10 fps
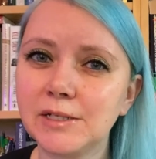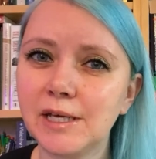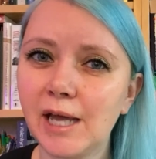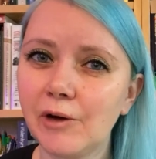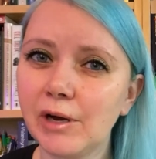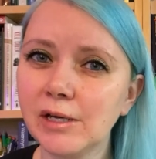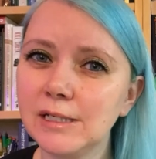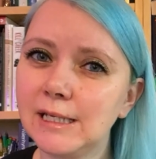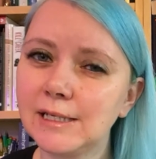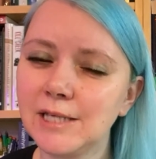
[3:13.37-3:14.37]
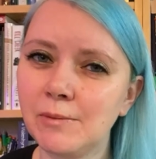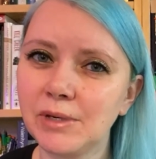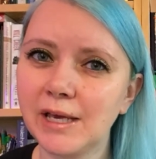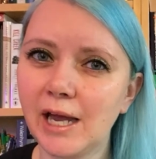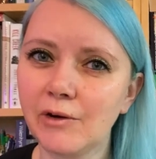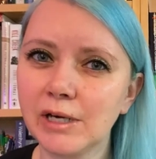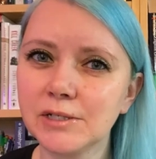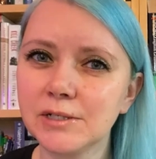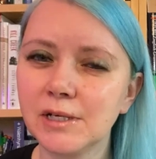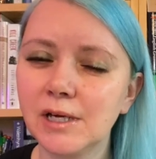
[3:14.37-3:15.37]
Kara, nicknamed Carrot.